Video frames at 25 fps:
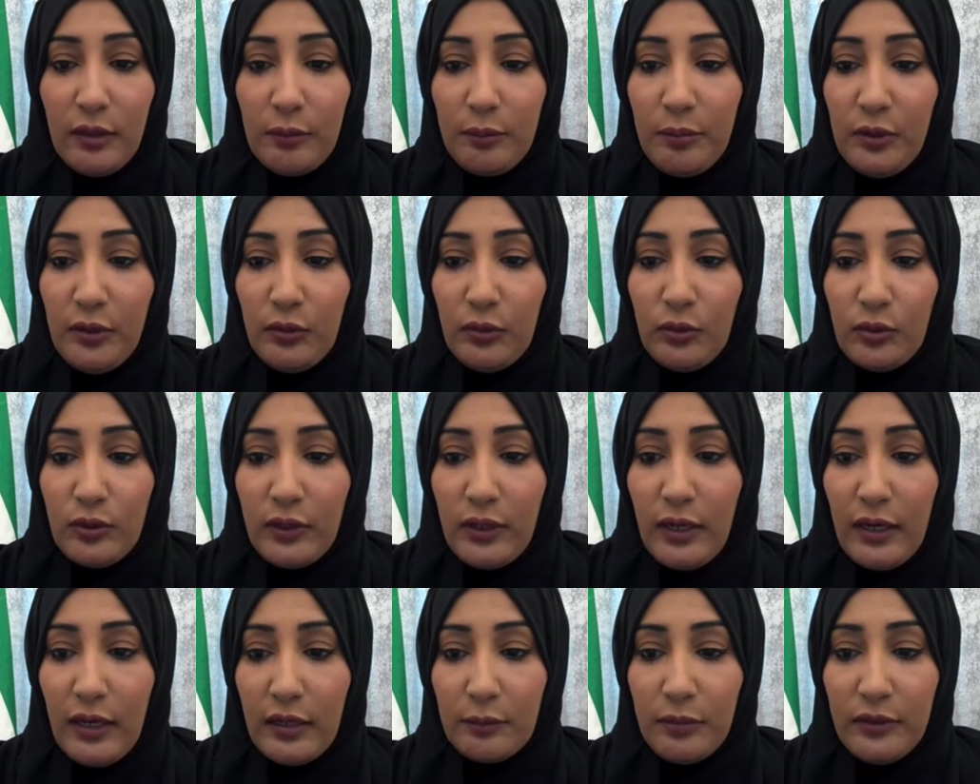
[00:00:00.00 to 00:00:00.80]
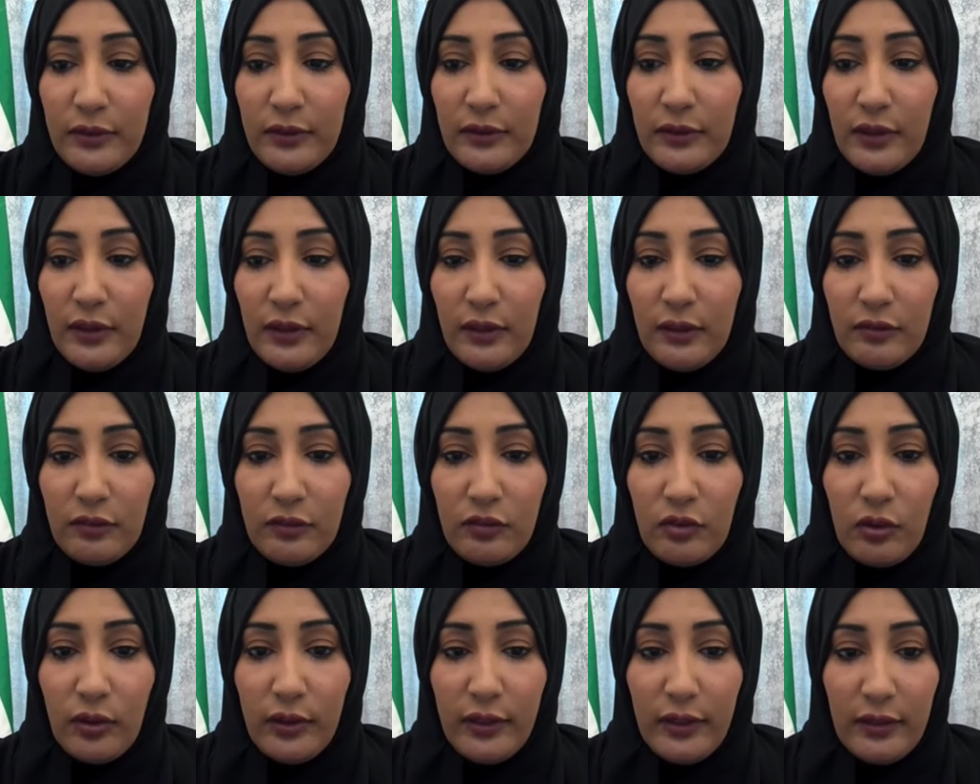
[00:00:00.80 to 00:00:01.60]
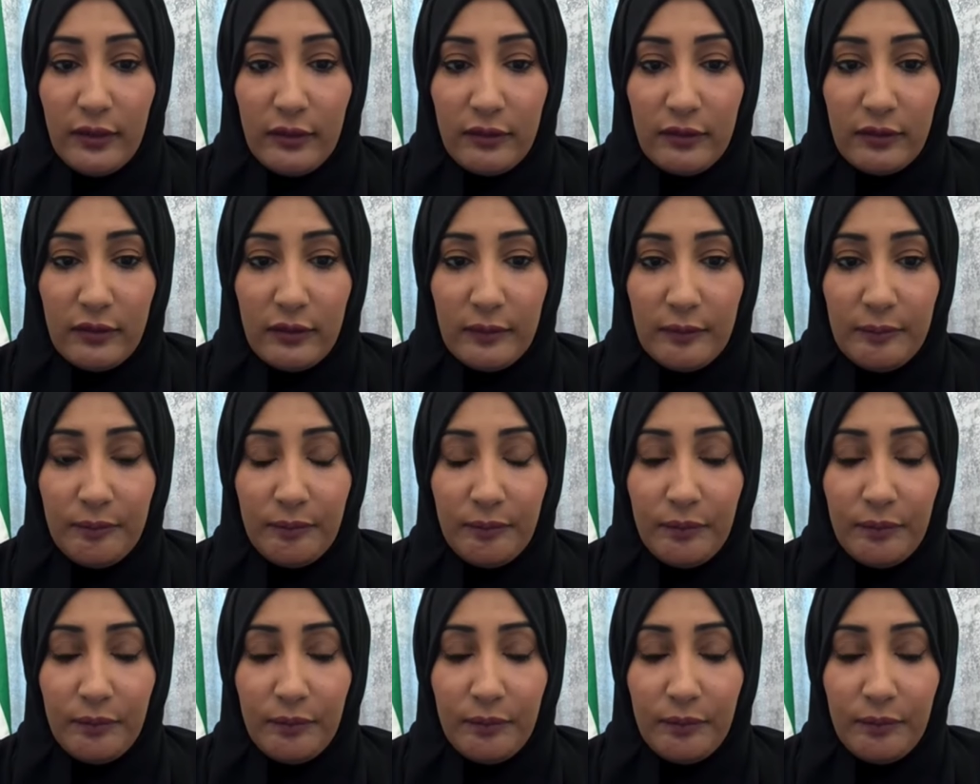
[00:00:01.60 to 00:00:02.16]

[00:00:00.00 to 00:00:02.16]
blue carbon soils.